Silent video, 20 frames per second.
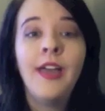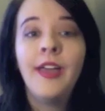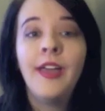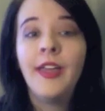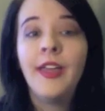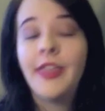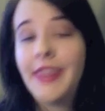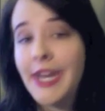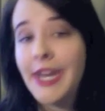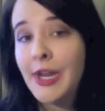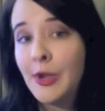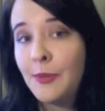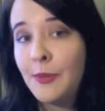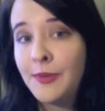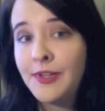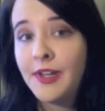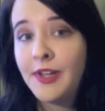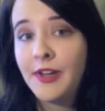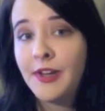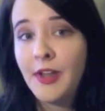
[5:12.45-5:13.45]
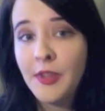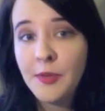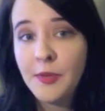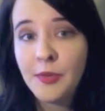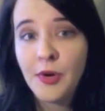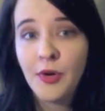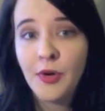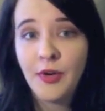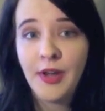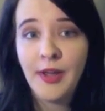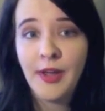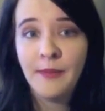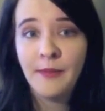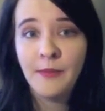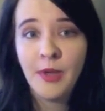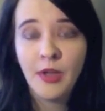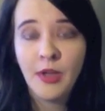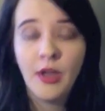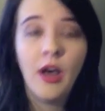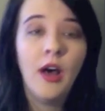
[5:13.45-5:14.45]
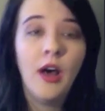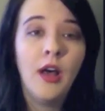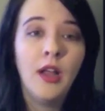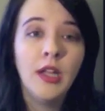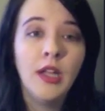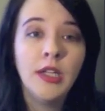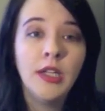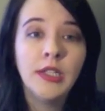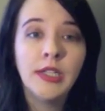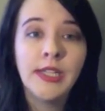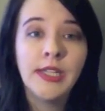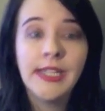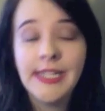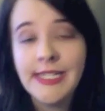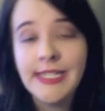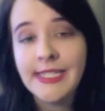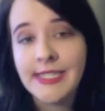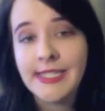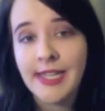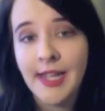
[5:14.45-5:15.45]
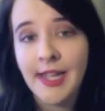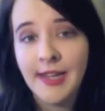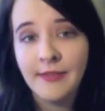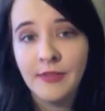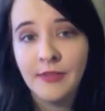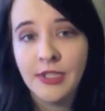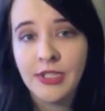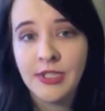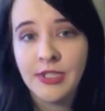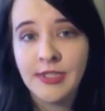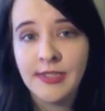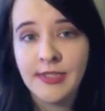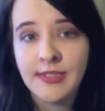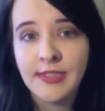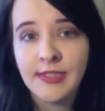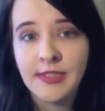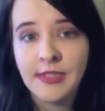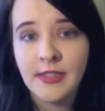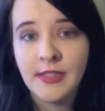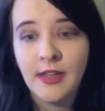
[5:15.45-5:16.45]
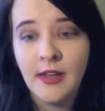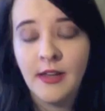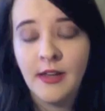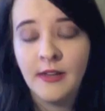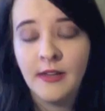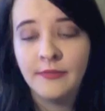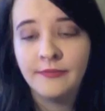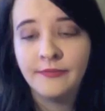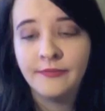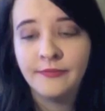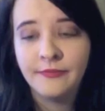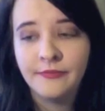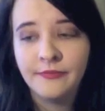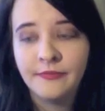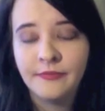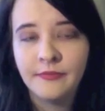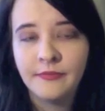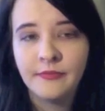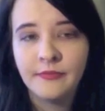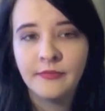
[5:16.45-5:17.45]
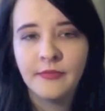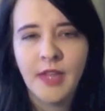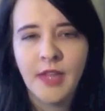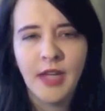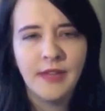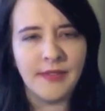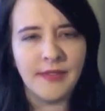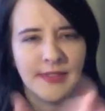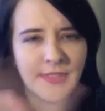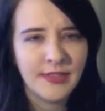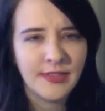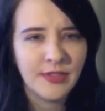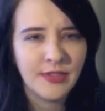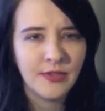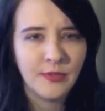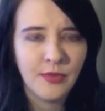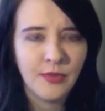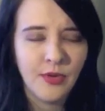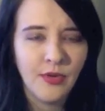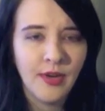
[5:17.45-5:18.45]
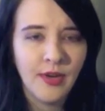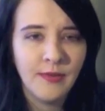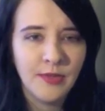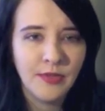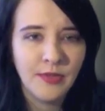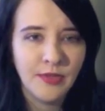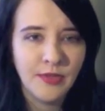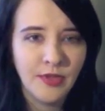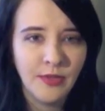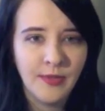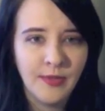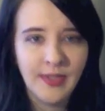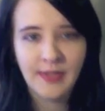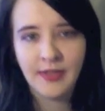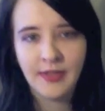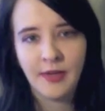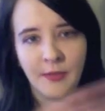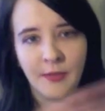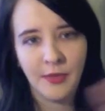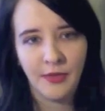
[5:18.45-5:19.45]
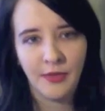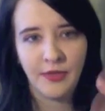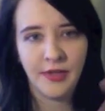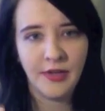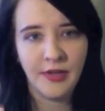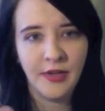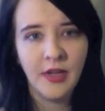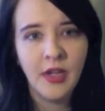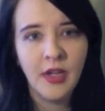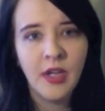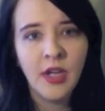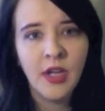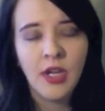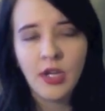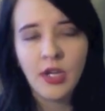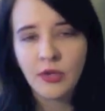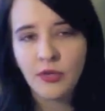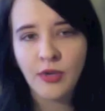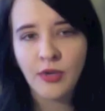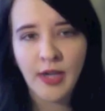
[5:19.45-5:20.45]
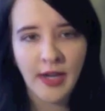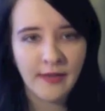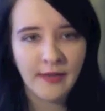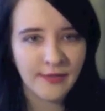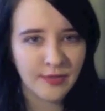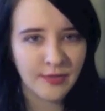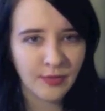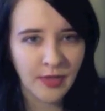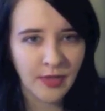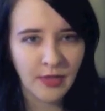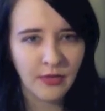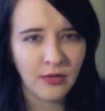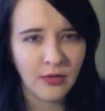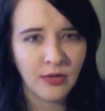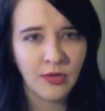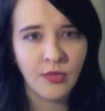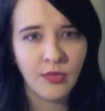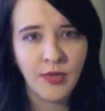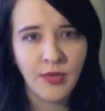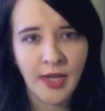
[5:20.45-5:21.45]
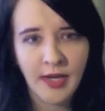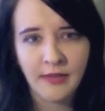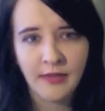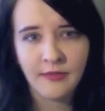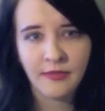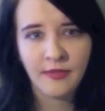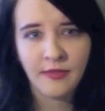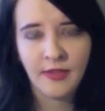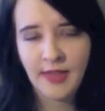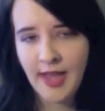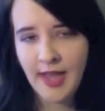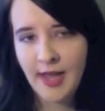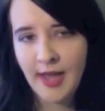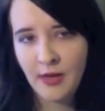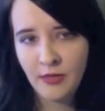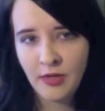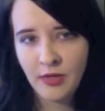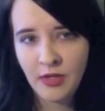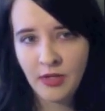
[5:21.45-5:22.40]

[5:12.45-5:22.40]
Then I opened another program called InDesign, which is kind of a sister program to Adobe. They're both in Creative Suite or Creative Cloud.